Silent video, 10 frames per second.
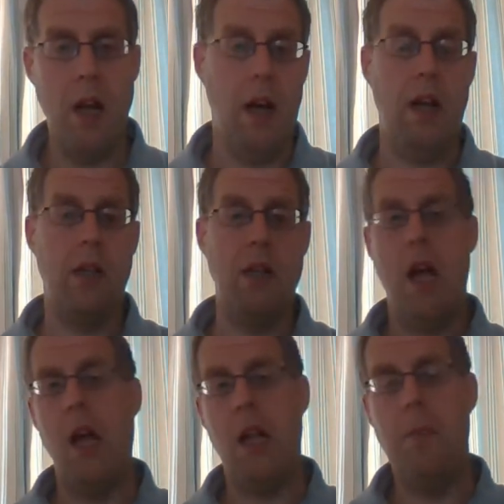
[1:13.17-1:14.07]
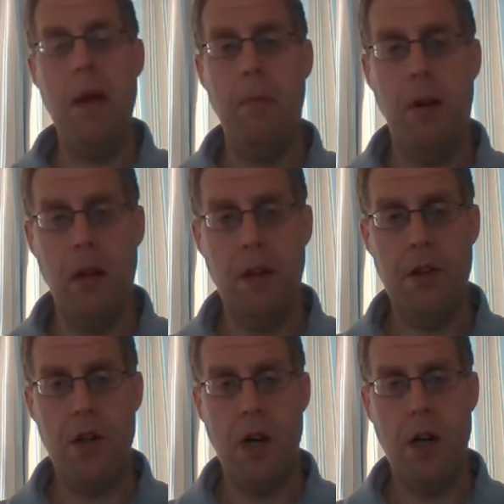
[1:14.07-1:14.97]
He liked seeing the people at
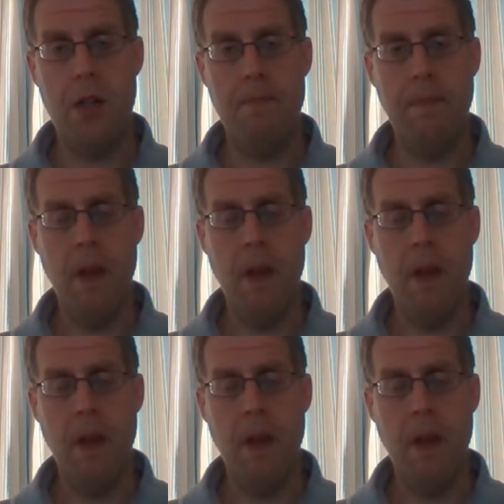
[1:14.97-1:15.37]
church.